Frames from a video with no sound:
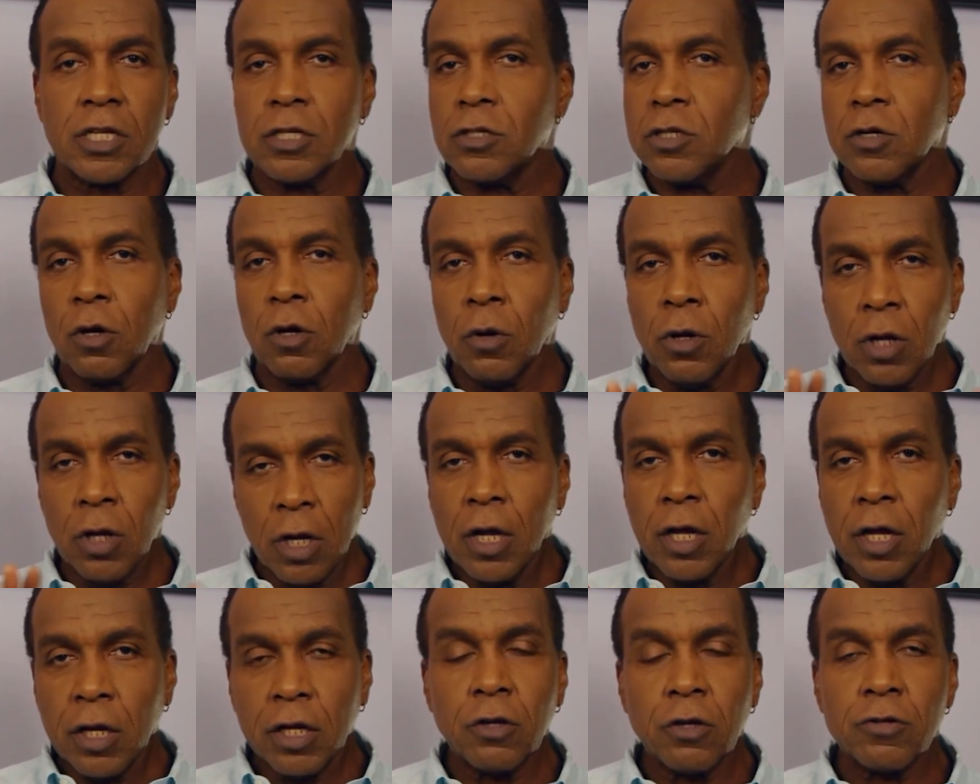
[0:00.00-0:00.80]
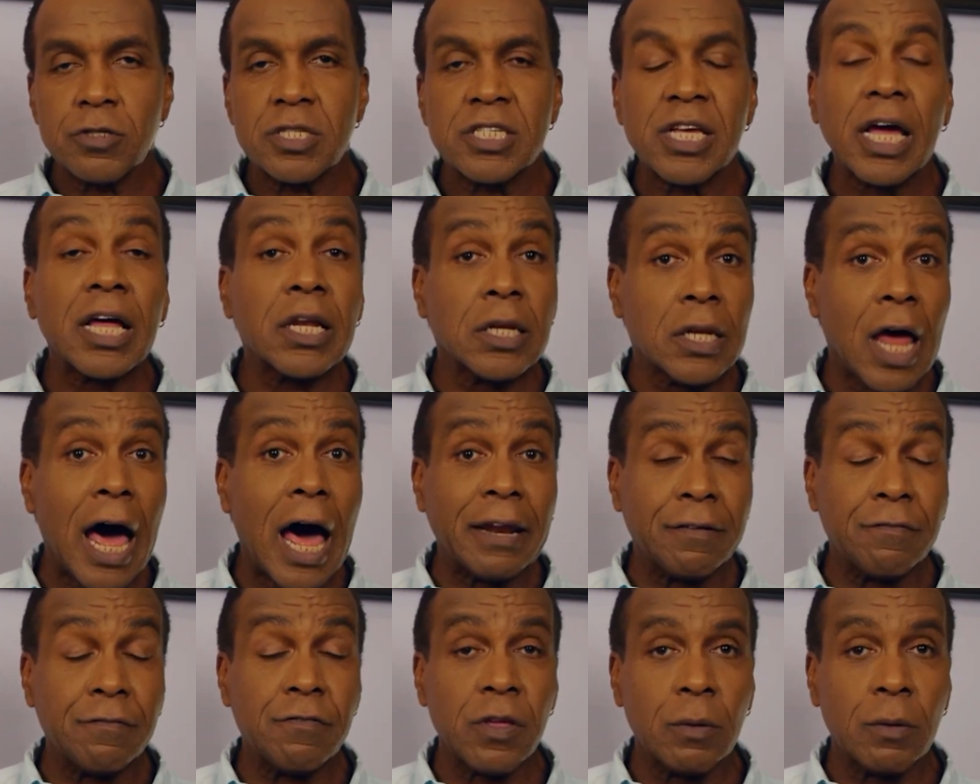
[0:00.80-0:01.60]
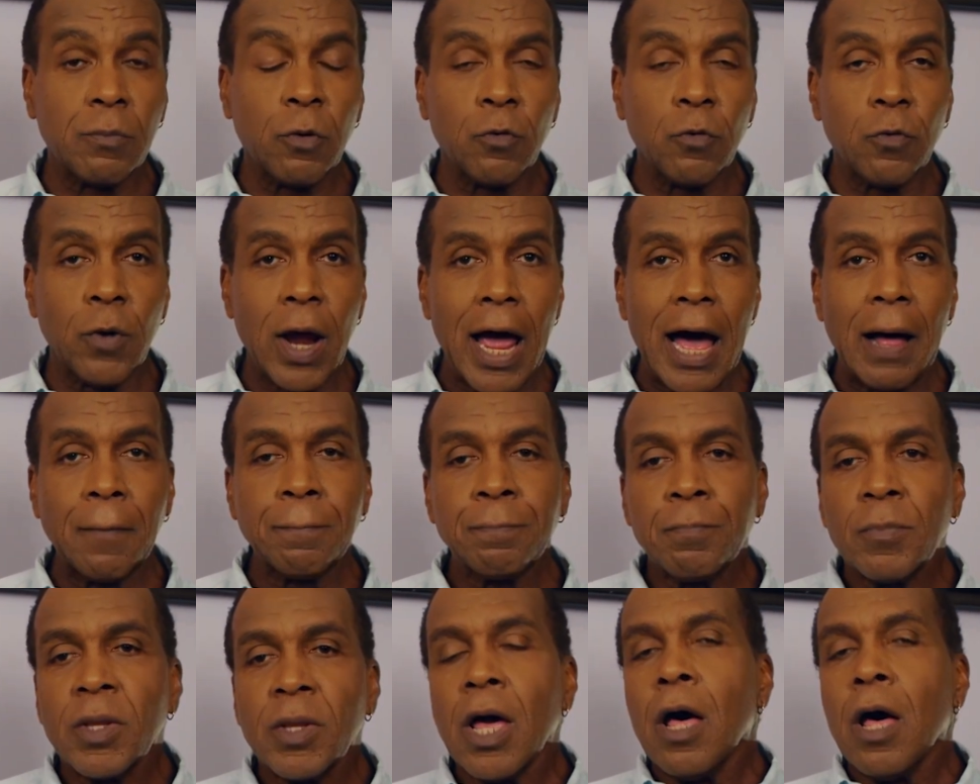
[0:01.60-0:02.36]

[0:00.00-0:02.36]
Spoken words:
and you'll see a lot of them around.